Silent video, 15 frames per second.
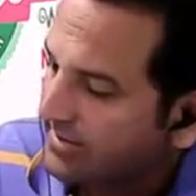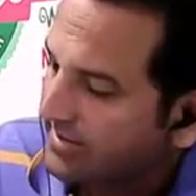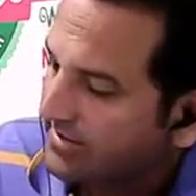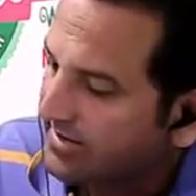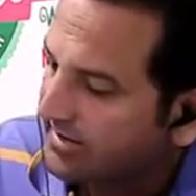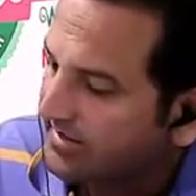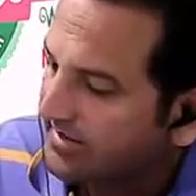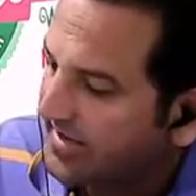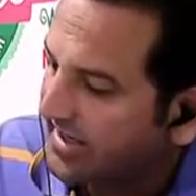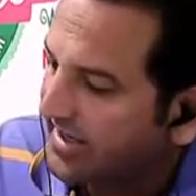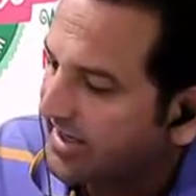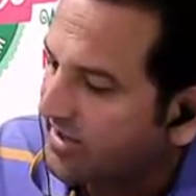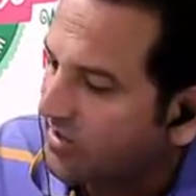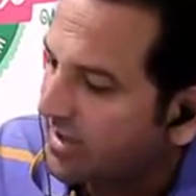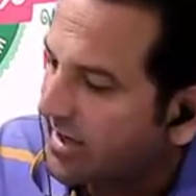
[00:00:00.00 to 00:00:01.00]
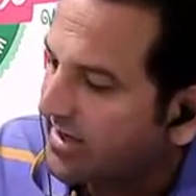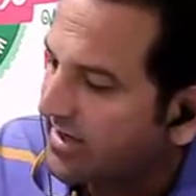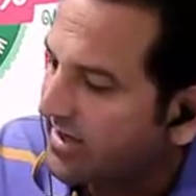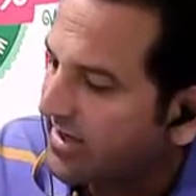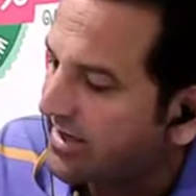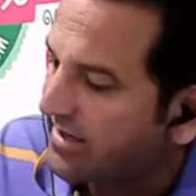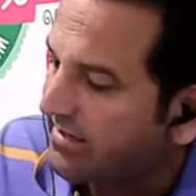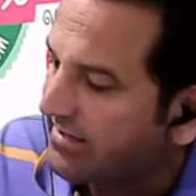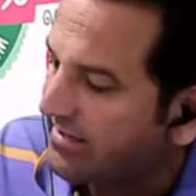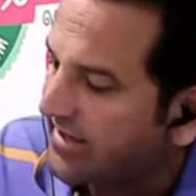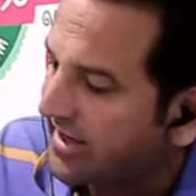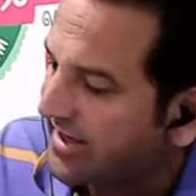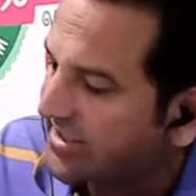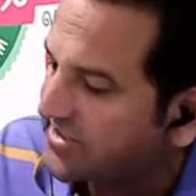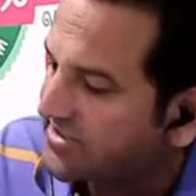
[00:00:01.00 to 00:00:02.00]
The second one is
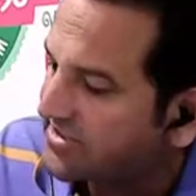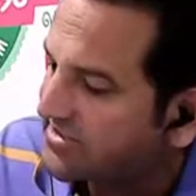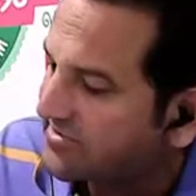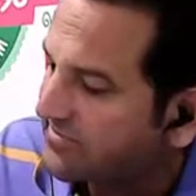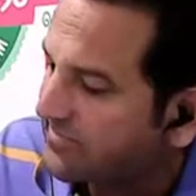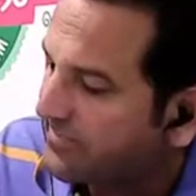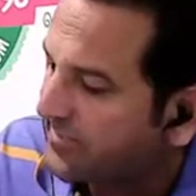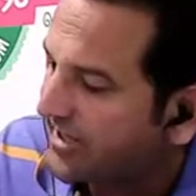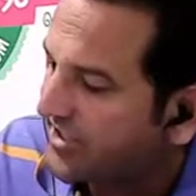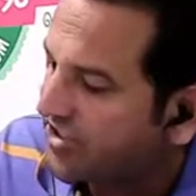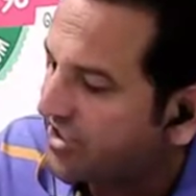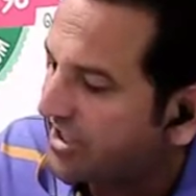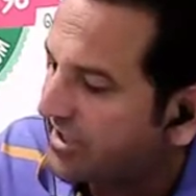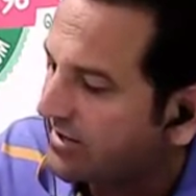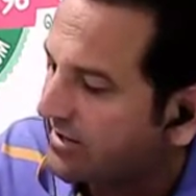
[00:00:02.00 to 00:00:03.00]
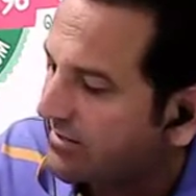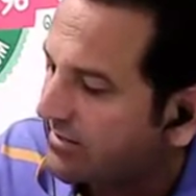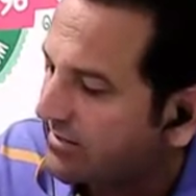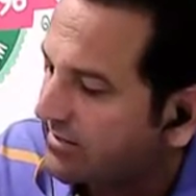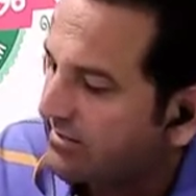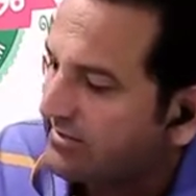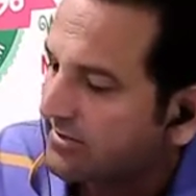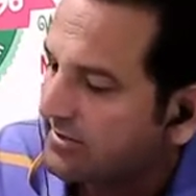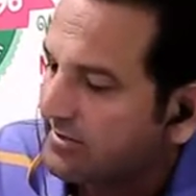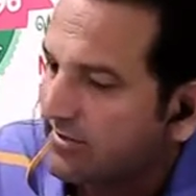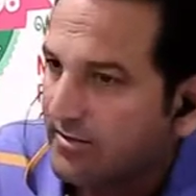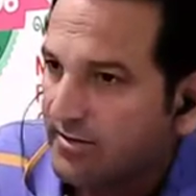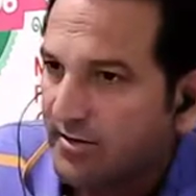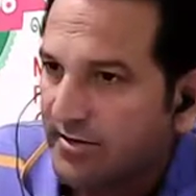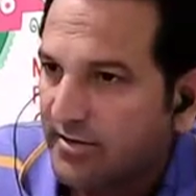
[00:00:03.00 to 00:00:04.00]
expression.
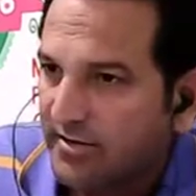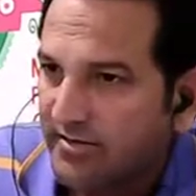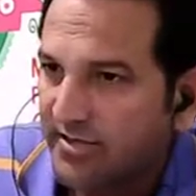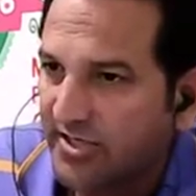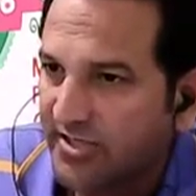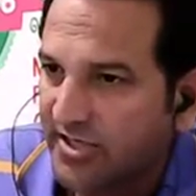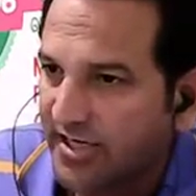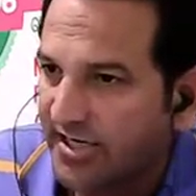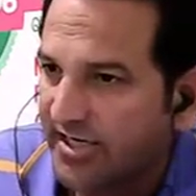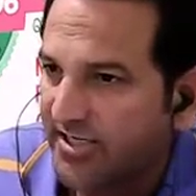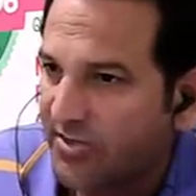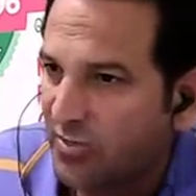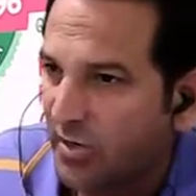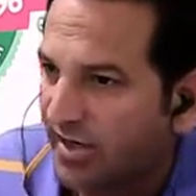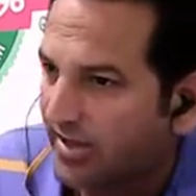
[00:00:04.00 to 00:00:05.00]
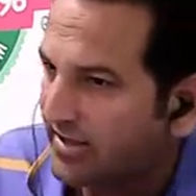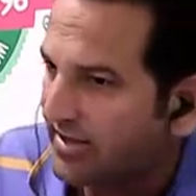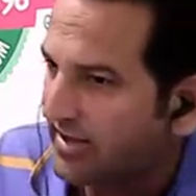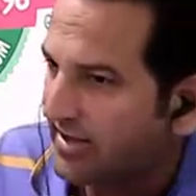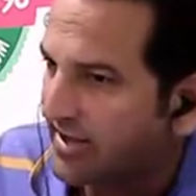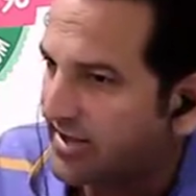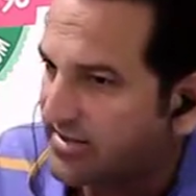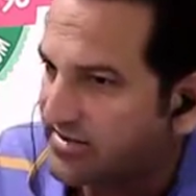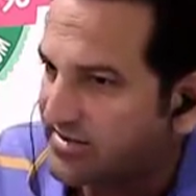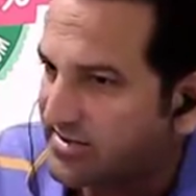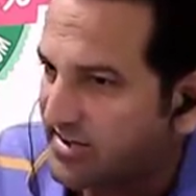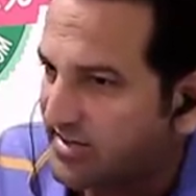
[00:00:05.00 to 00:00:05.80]
The third one is